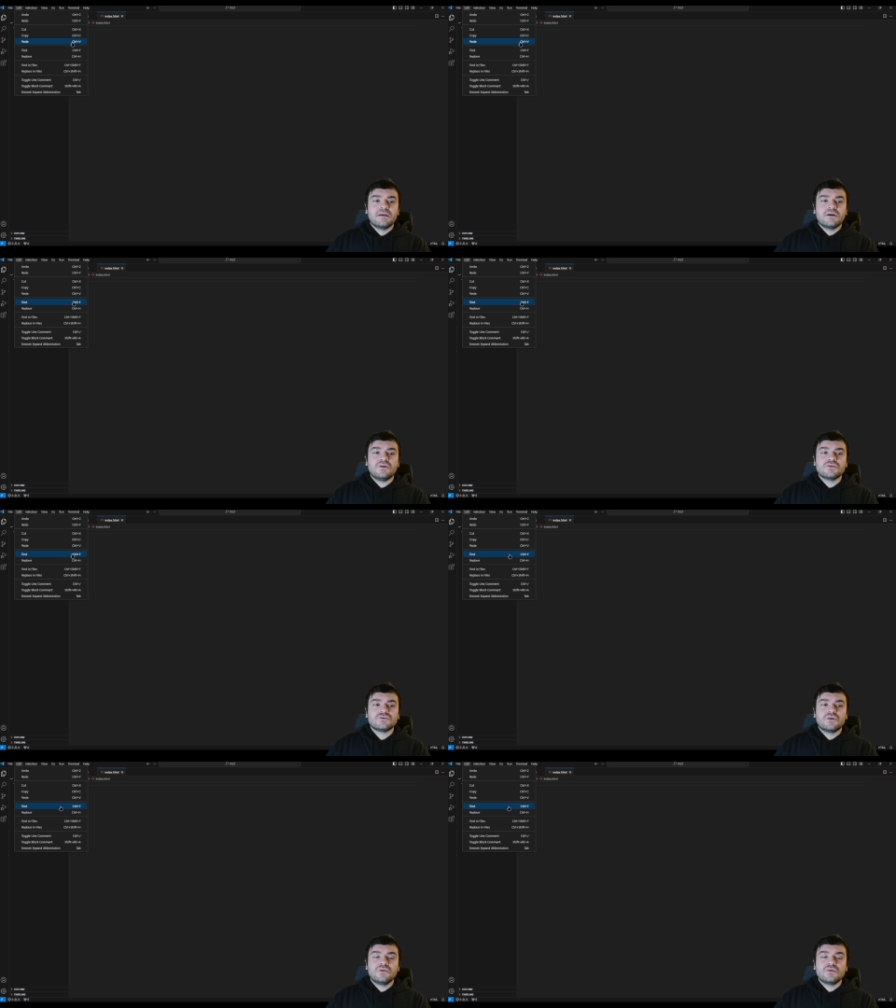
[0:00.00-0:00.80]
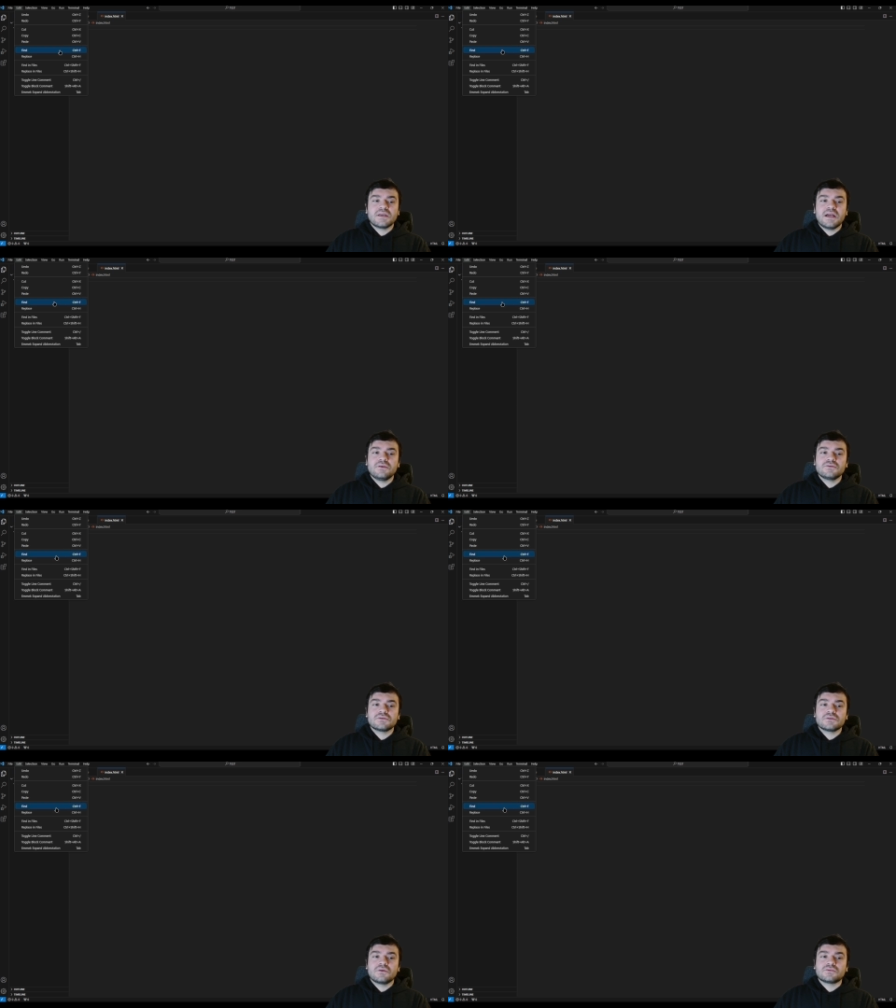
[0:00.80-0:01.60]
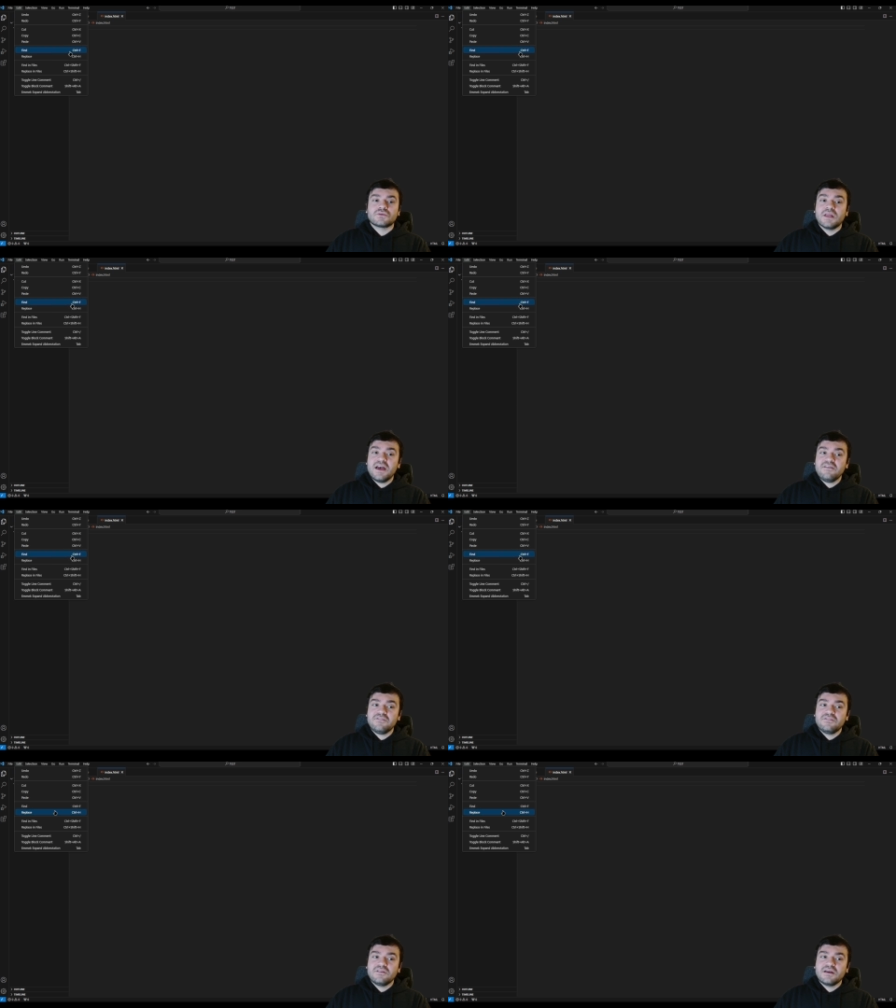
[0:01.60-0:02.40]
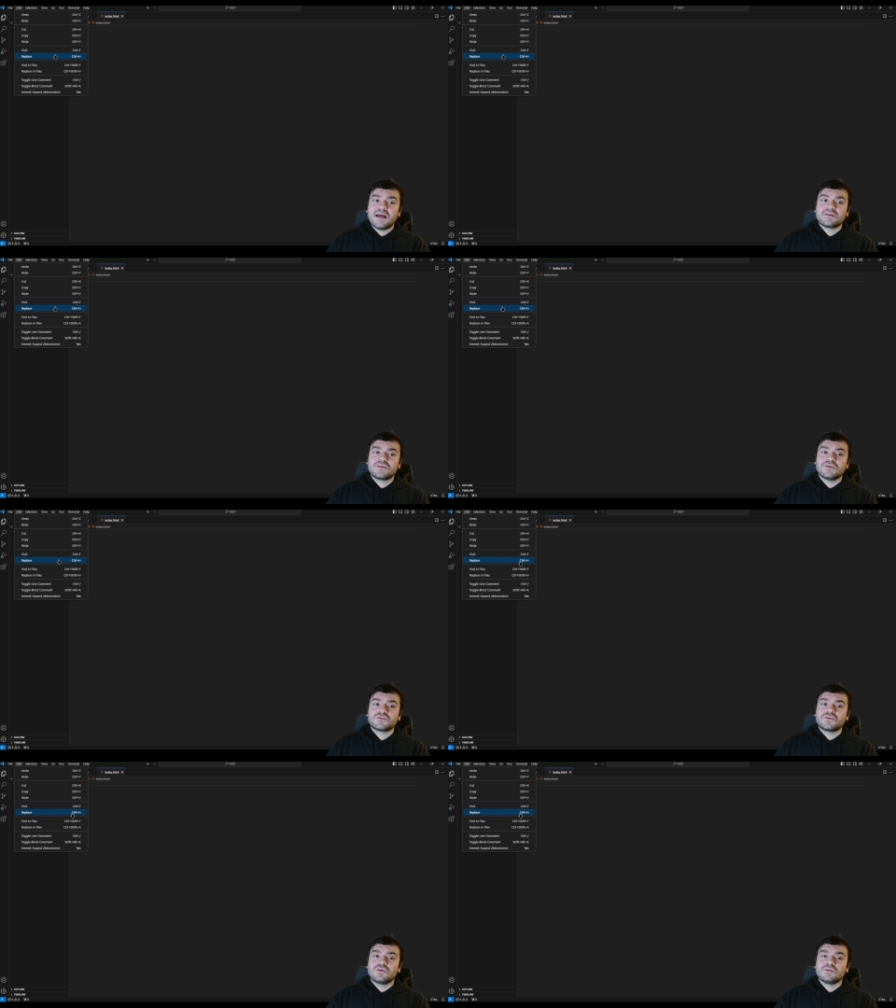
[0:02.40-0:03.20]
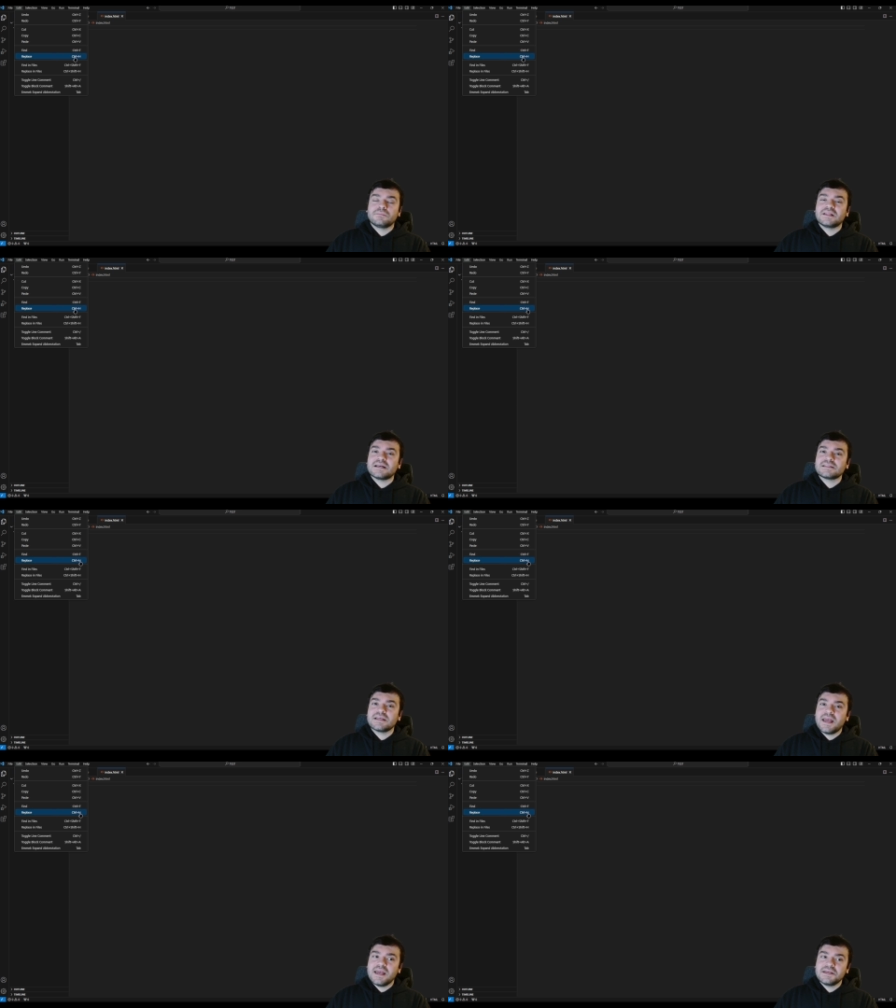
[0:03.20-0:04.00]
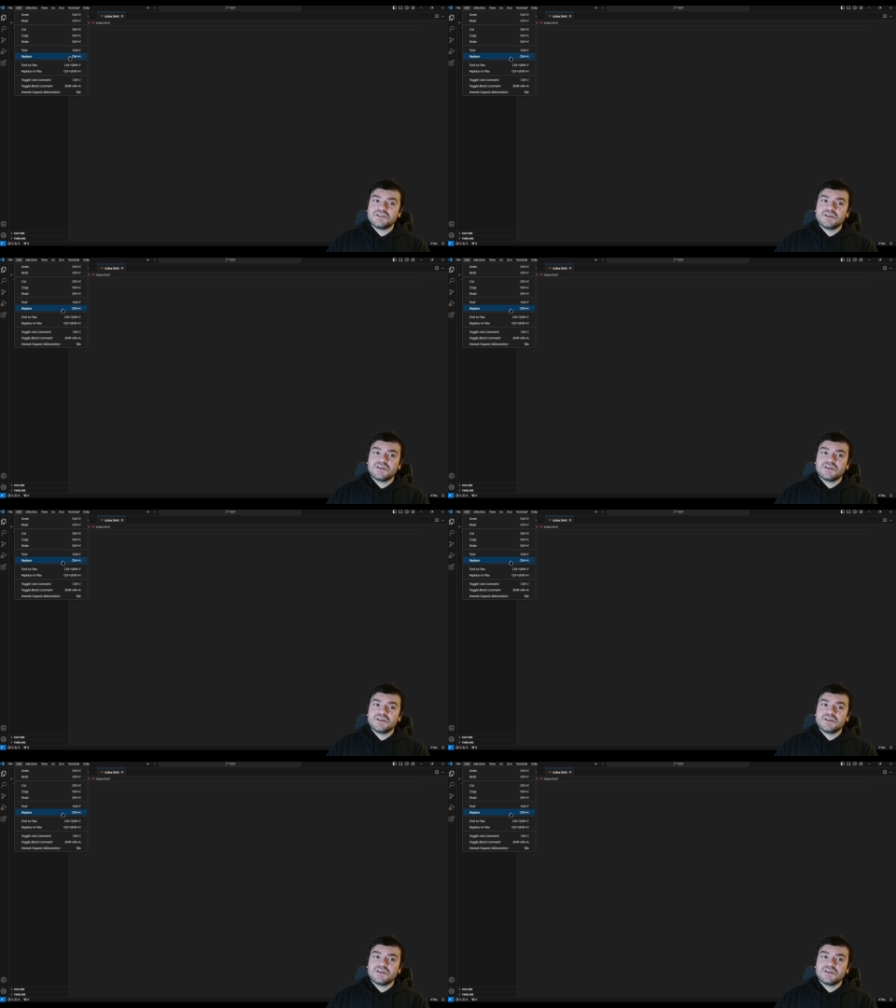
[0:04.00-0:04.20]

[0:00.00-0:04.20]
Also you can use Ctrl F and Ctrl plus H